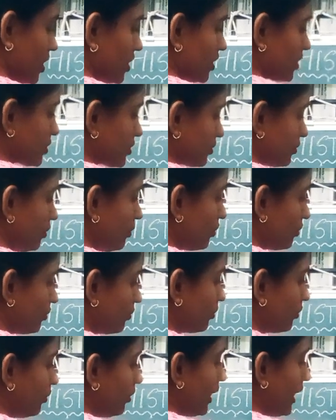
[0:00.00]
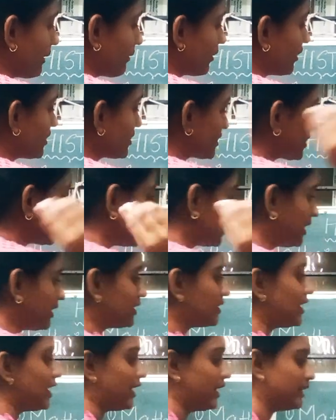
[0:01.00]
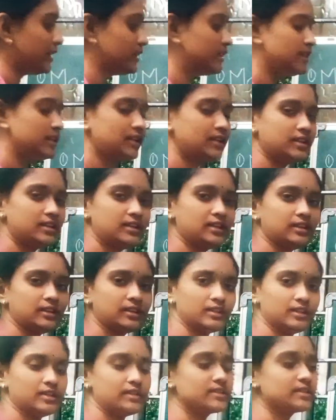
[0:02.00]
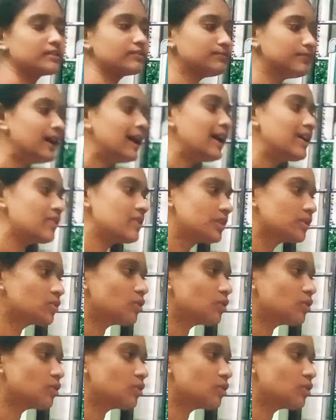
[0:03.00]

So I'm going to say that he is a father